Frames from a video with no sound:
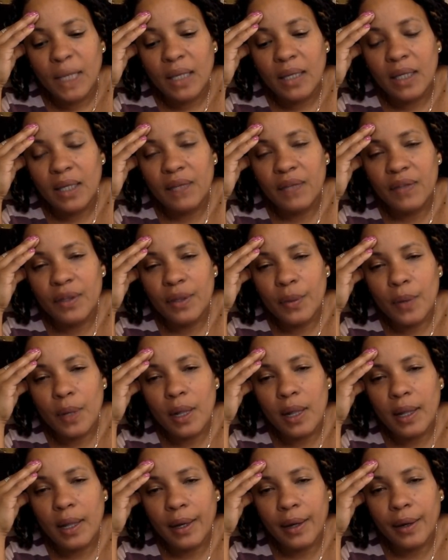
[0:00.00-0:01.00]
even though
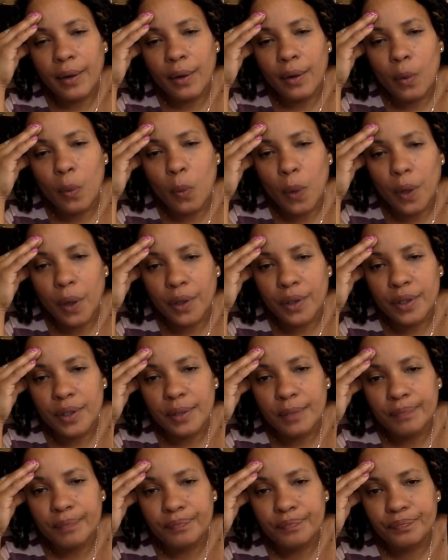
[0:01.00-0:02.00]
Claire worked,
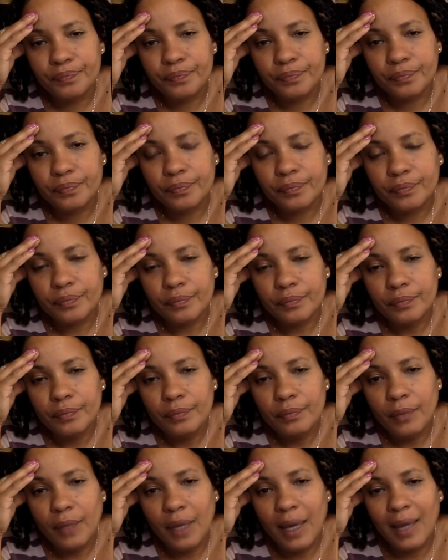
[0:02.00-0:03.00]

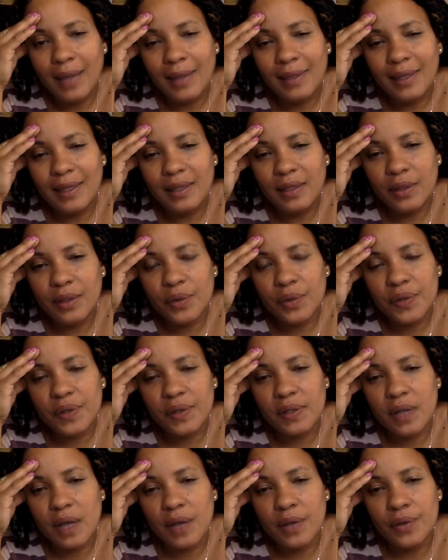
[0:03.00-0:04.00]
I think there's
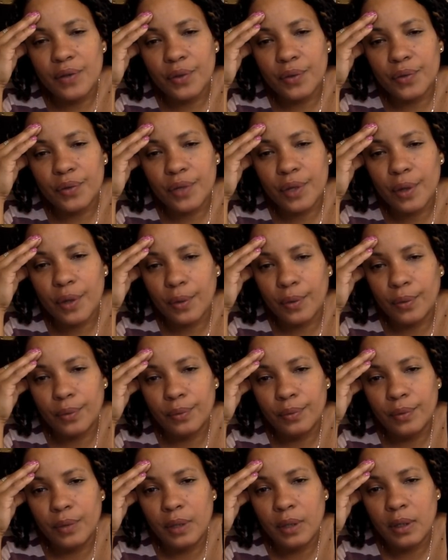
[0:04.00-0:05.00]
this
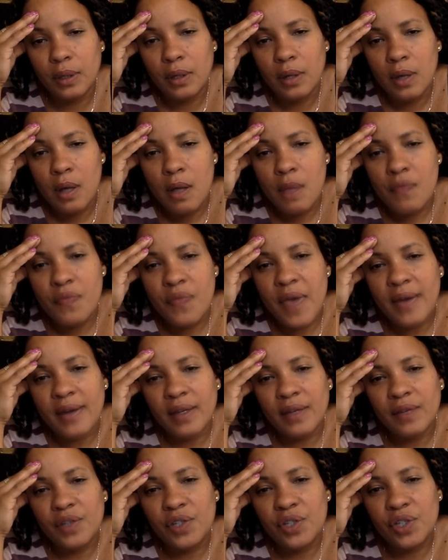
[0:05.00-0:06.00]
undertone that
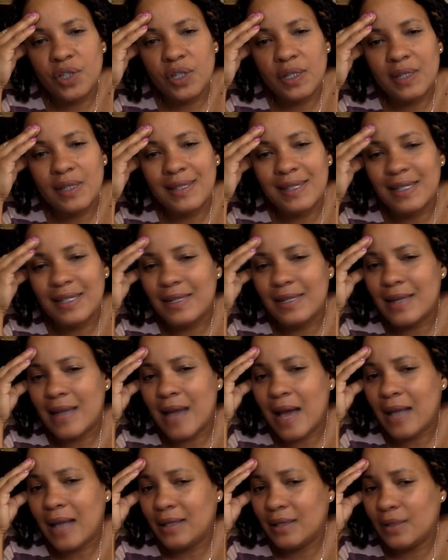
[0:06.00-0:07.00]
if she did
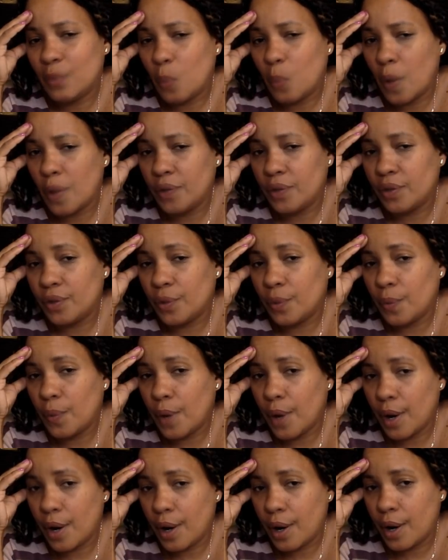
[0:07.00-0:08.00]
not want to
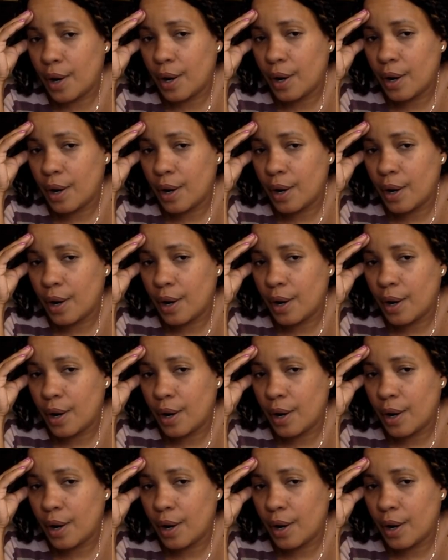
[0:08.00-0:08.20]
work,